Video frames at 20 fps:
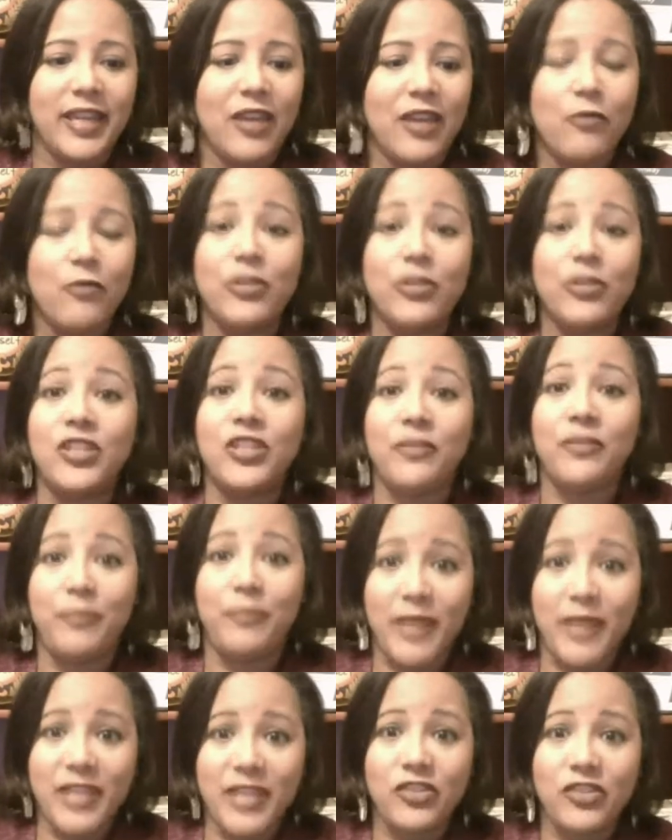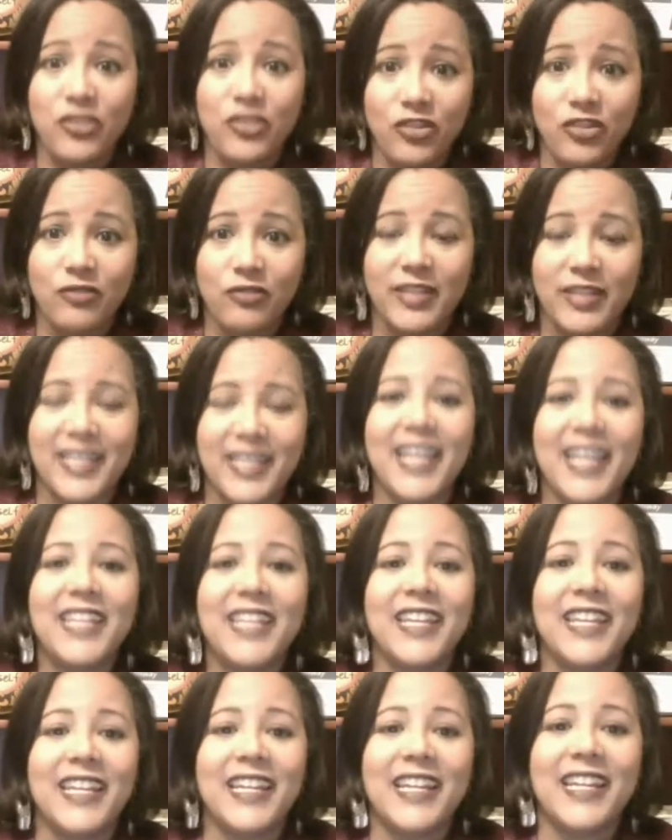what you've been doing,
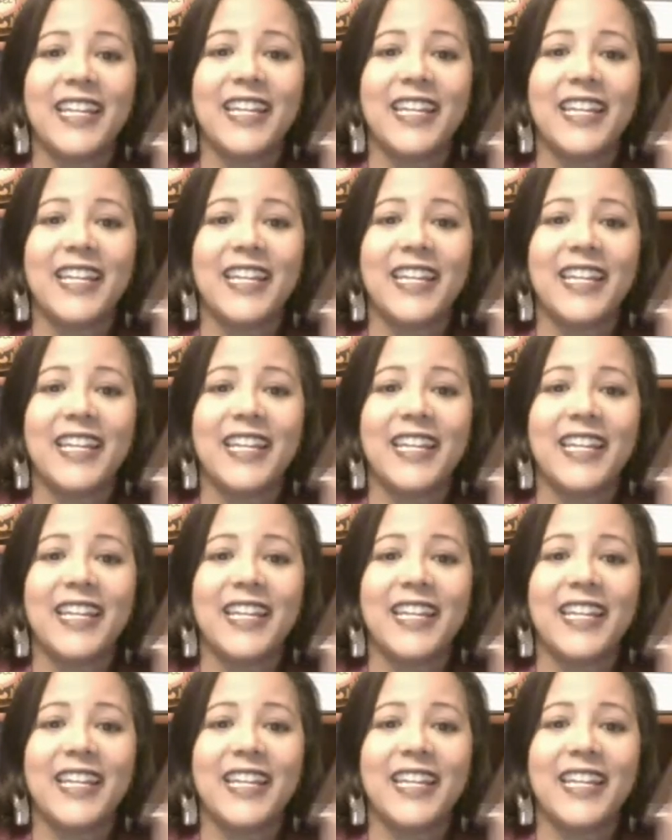you're going to